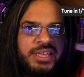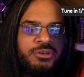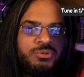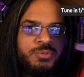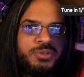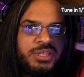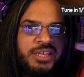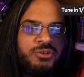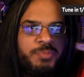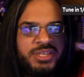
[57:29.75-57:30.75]
They use
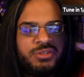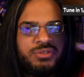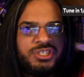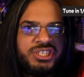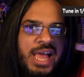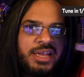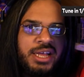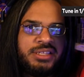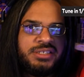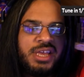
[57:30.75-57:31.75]
pistols and
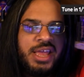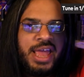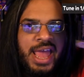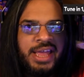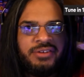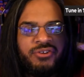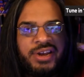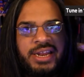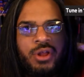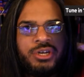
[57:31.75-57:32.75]
shotguns and
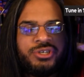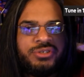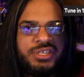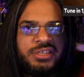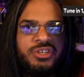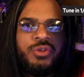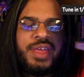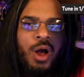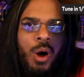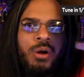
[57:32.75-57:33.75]
grenade launchers, and you know
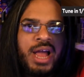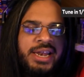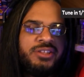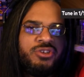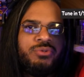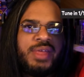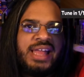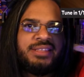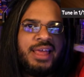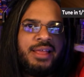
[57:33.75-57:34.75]
they all kind of do
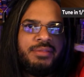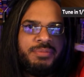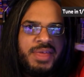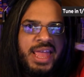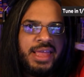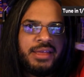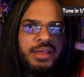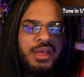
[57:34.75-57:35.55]
that thing.